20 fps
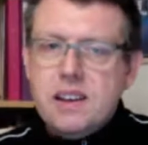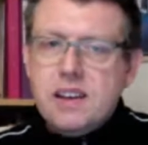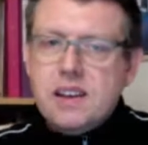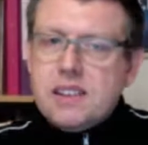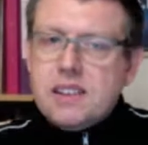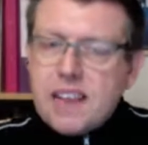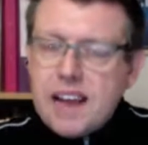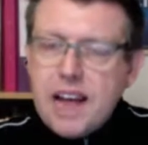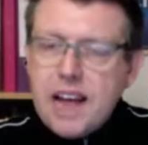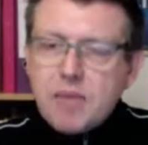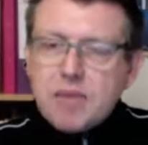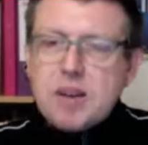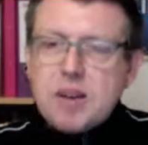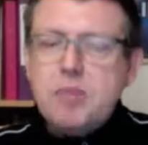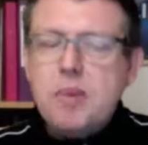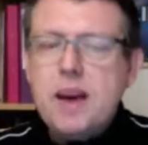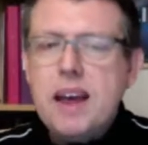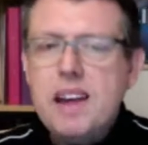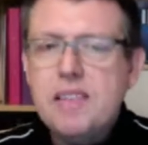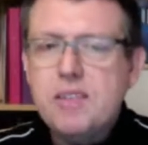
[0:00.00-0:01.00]
Now, how many
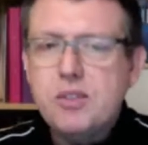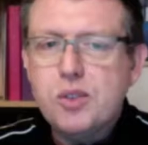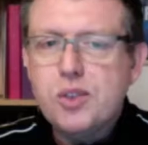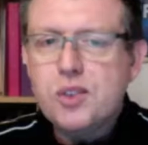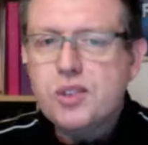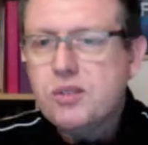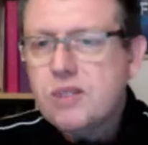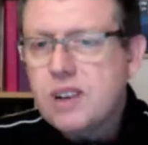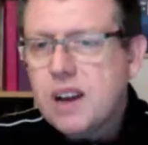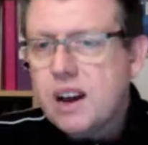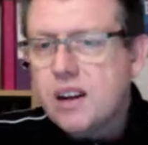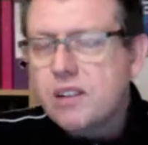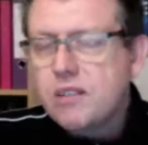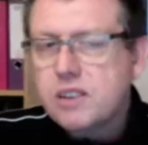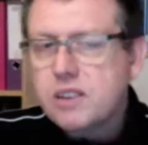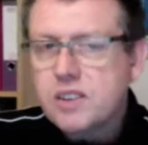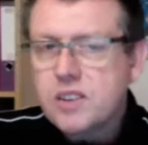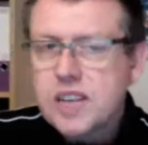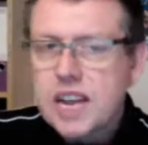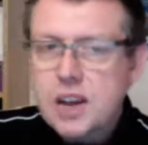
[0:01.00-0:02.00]
parents do you know
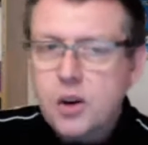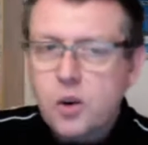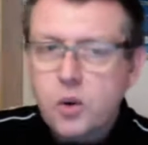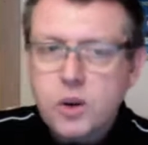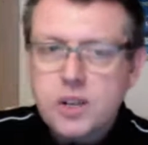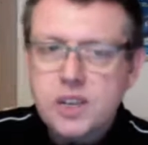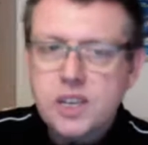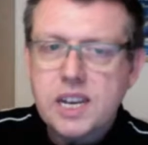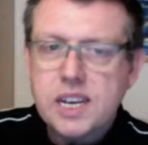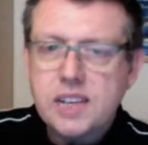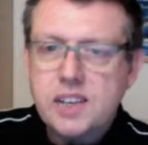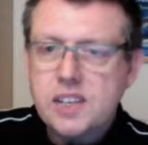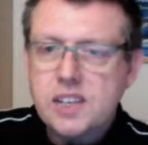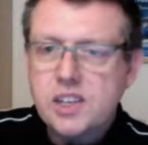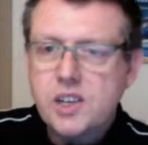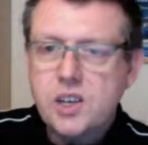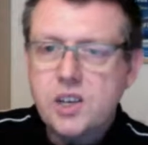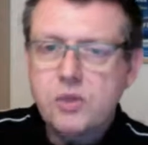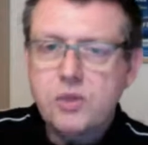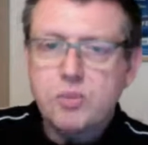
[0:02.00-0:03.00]
always say to their
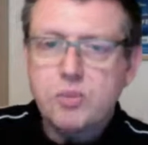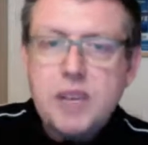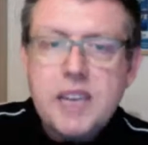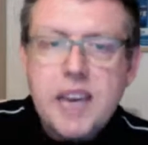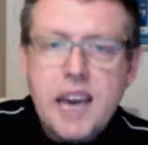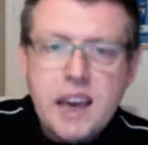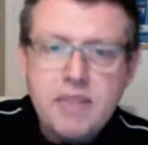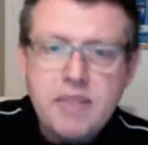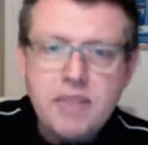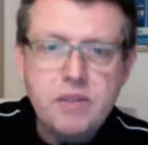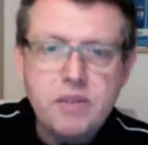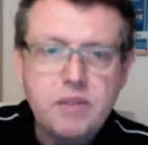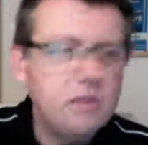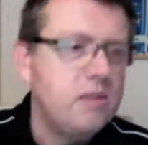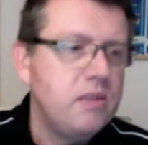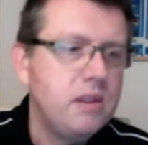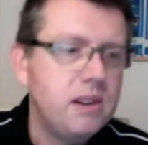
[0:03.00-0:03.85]
children, be careful,